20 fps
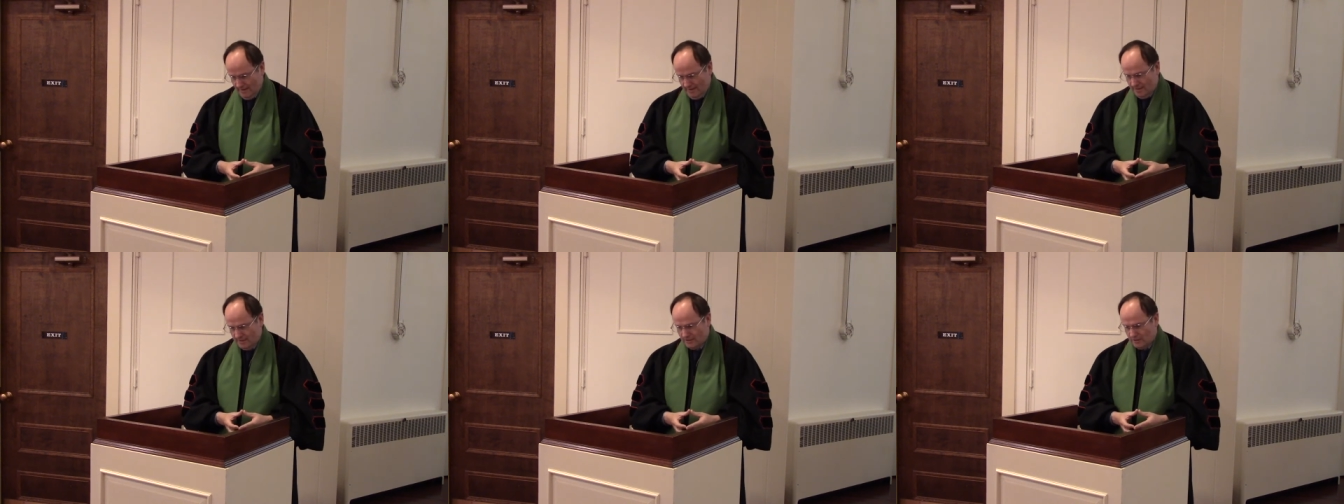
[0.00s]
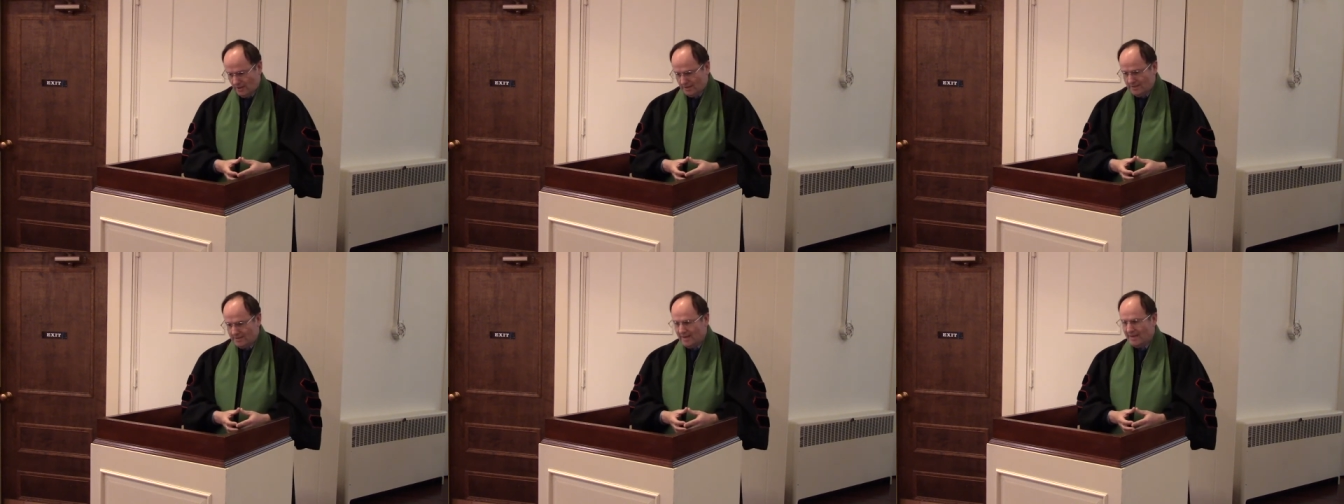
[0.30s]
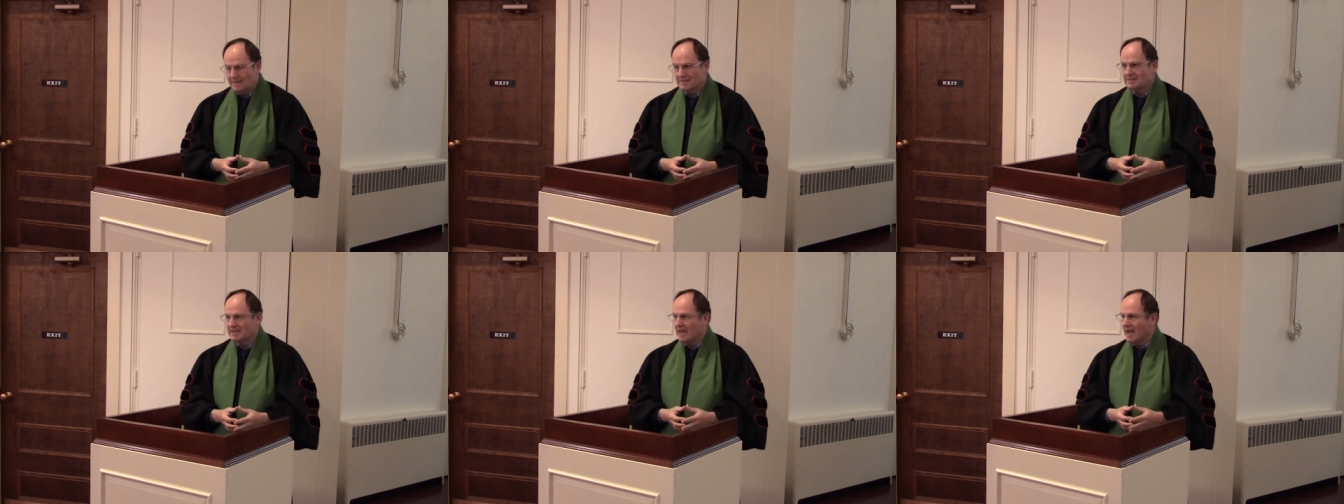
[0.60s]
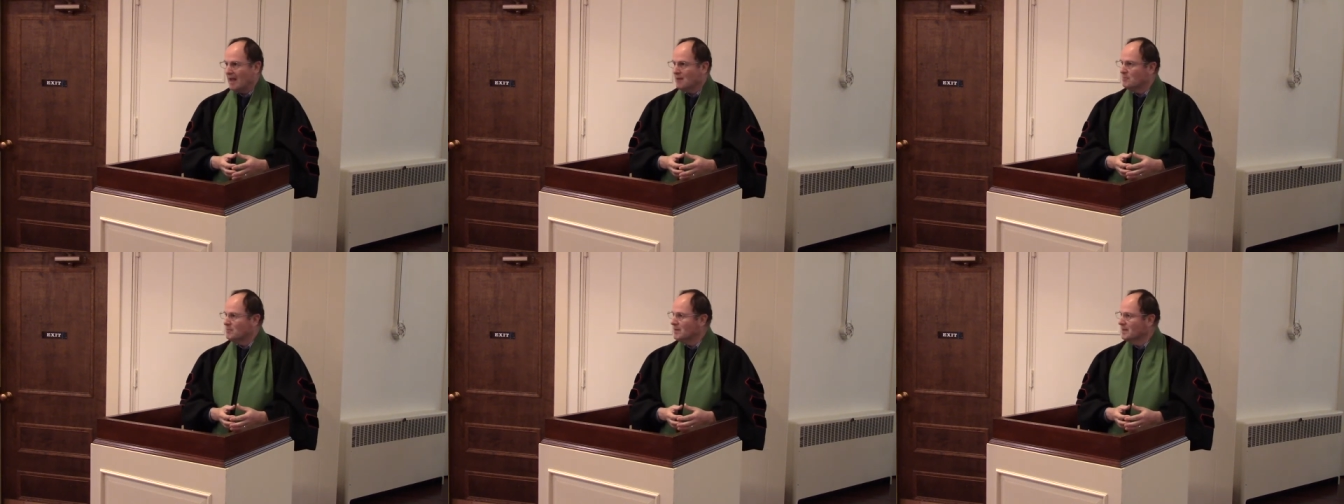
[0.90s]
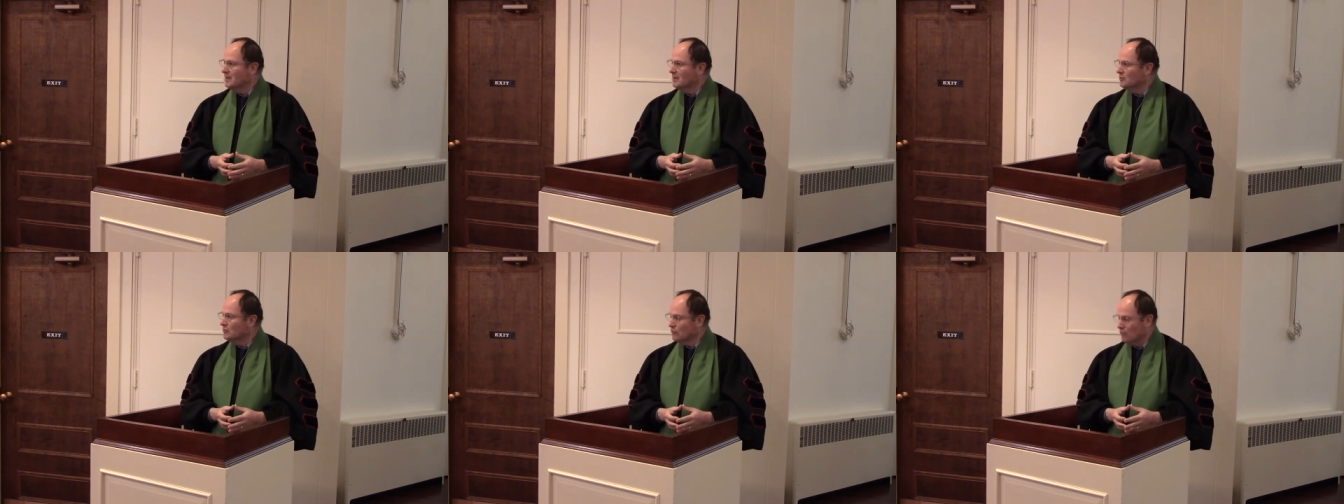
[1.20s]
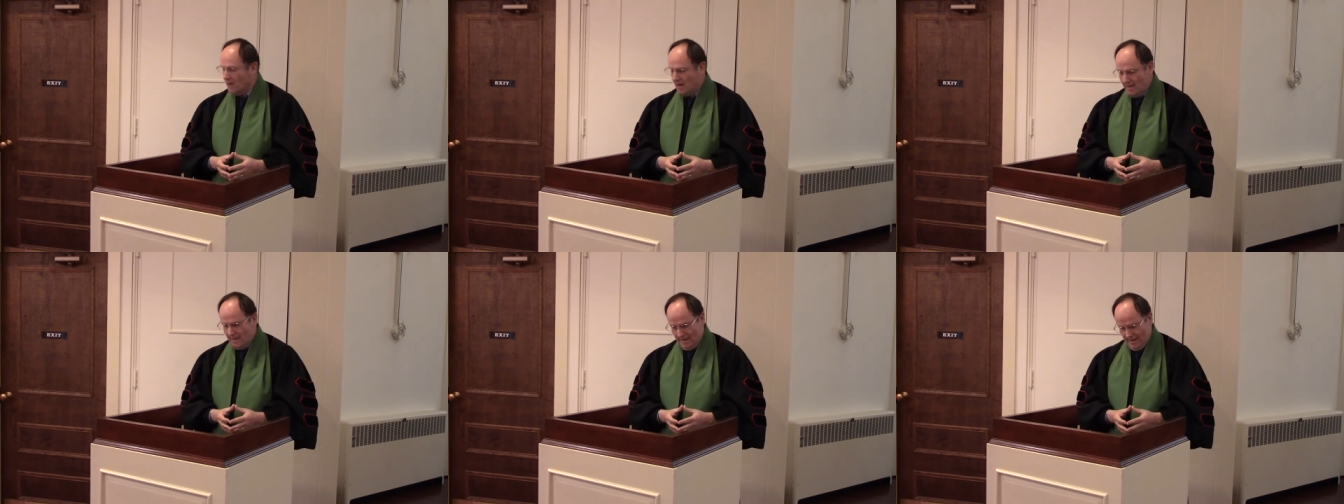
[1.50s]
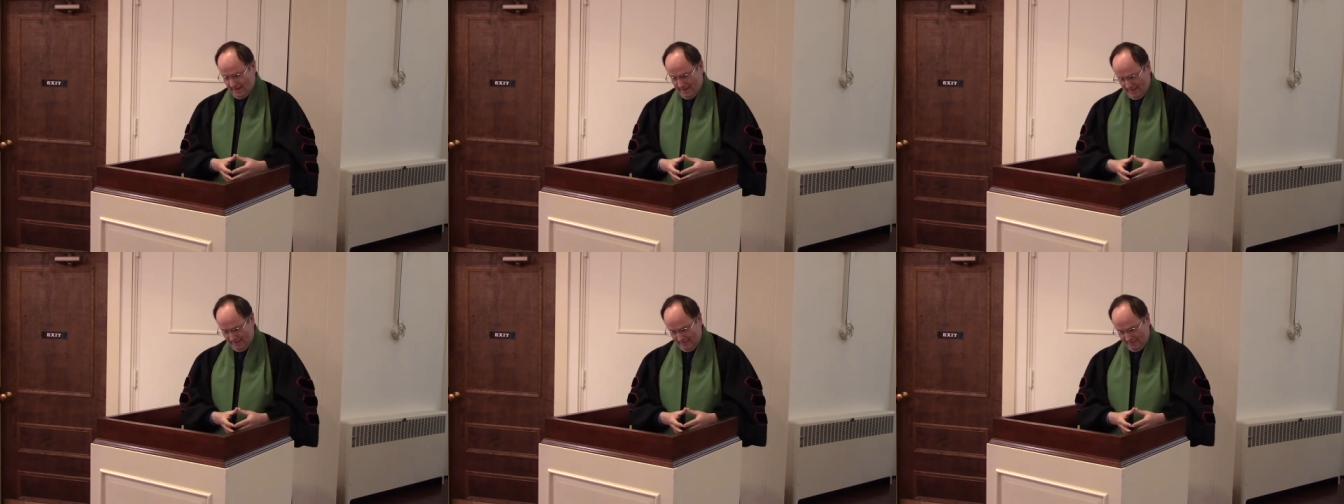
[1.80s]
Sundays can be
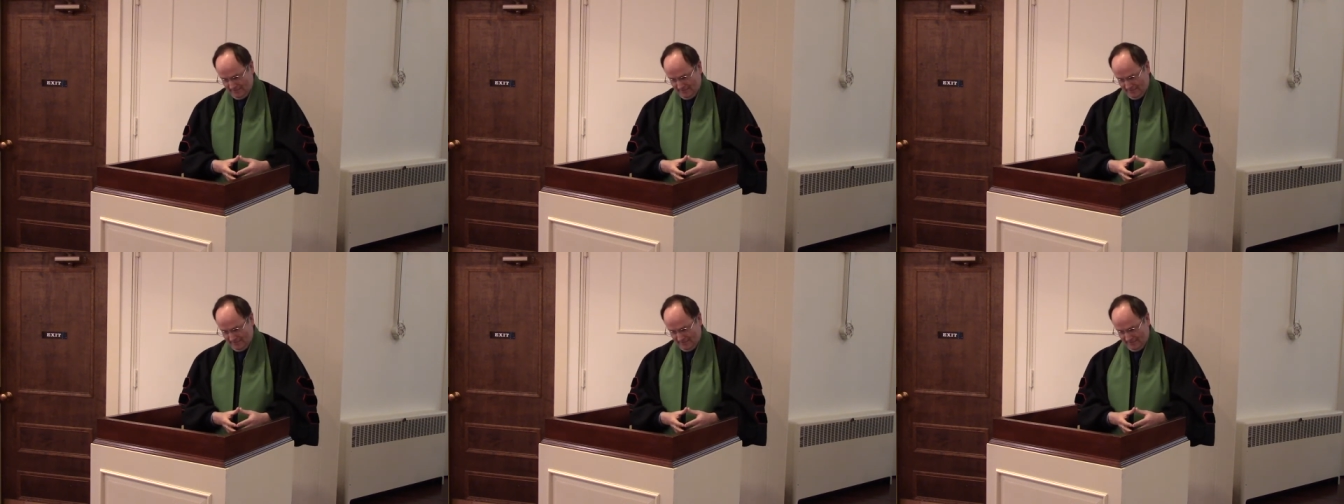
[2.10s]
draining.